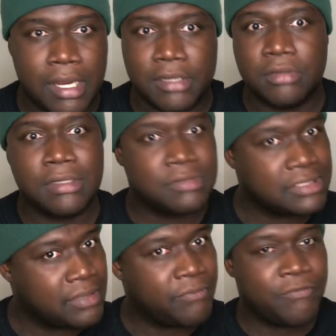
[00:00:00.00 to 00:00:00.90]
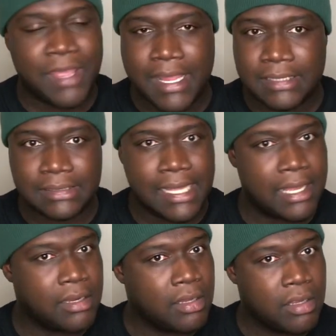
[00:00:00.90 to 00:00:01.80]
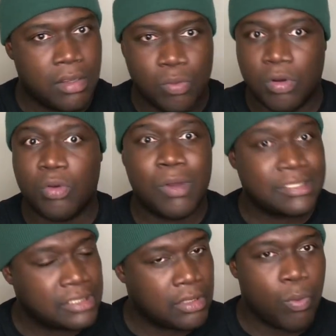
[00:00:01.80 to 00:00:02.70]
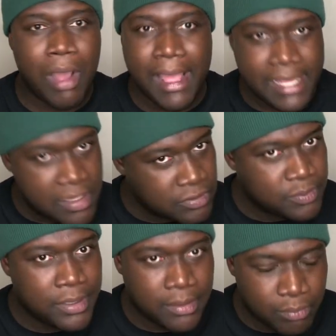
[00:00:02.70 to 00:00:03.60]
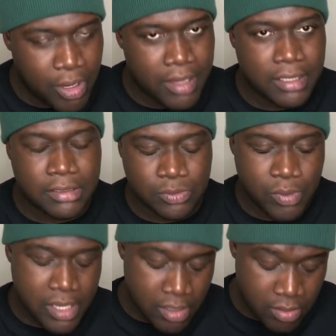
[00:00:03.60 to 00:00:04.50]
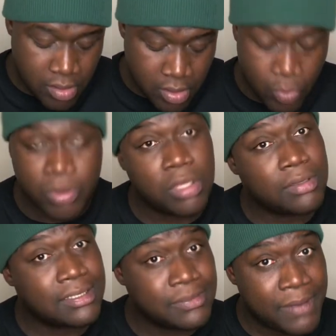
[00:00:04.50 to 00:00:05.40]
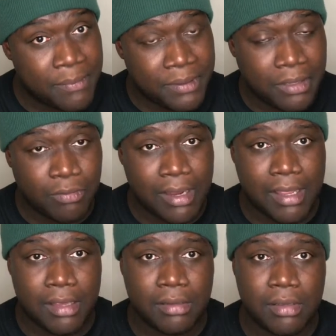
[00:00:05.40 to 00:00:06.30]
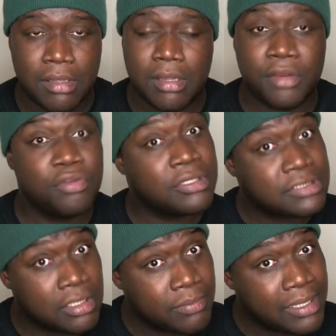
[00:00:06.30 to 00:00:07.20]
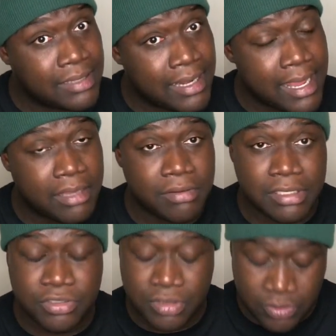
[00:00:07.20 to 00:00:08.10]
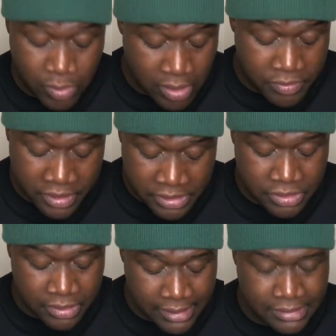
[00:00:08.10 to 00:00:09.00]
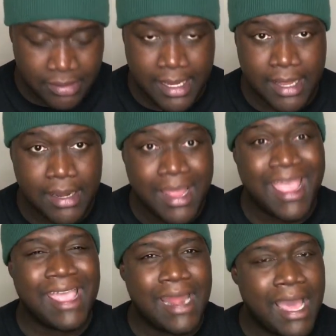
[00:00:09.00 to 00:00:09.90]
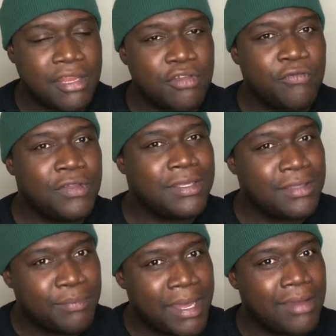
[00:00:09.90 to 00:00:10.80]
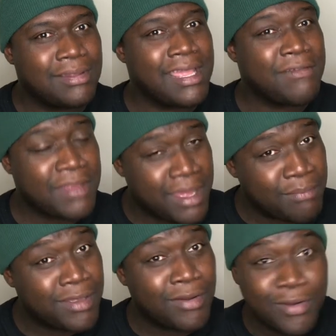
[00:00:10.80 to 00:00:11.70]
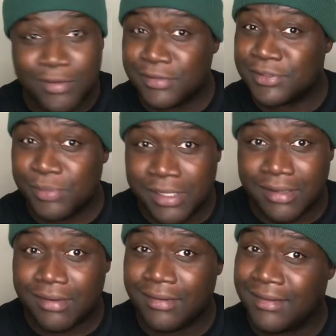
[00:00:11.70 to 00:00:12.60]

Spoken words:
know there were some fans that were questioning why he was being brought in as well. What are your thoughts about P. Ryan? Are you concerned about that ankle injury as well? I want to get your thoughts on that. And how do you feel about Le'Veon Bell going on Twitter